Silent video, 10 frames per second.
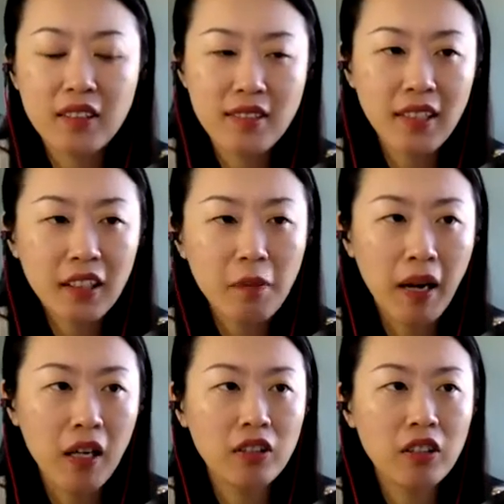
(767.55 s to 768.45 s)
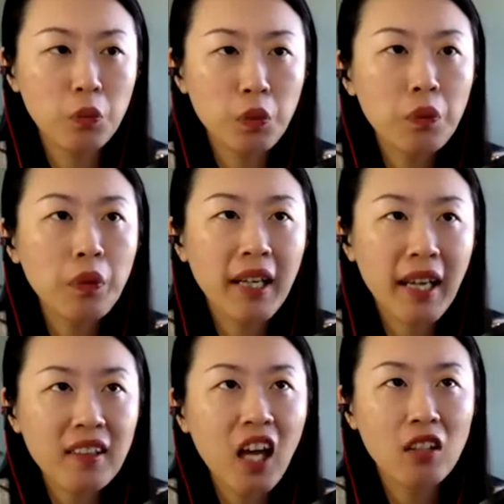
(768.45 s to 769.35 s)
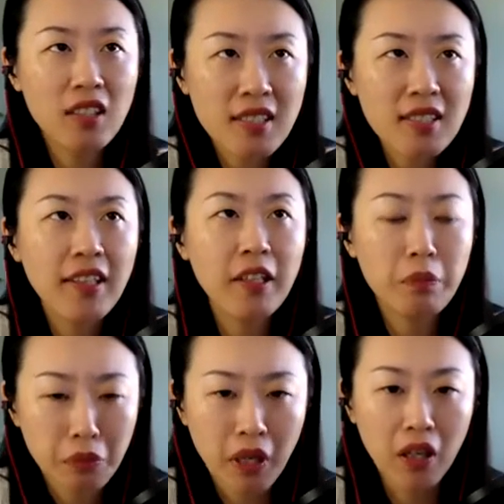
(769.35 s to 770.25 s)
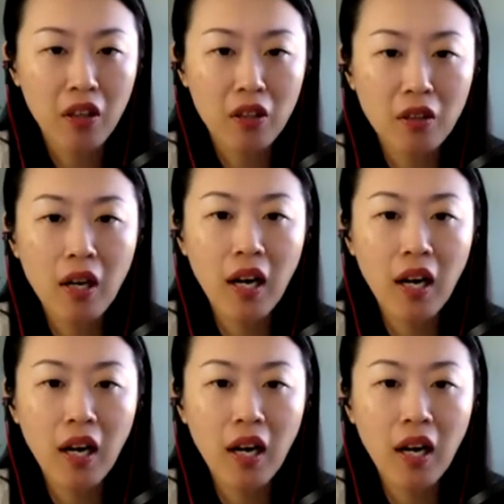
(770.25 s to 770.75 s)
Think about when we cannot sleep well,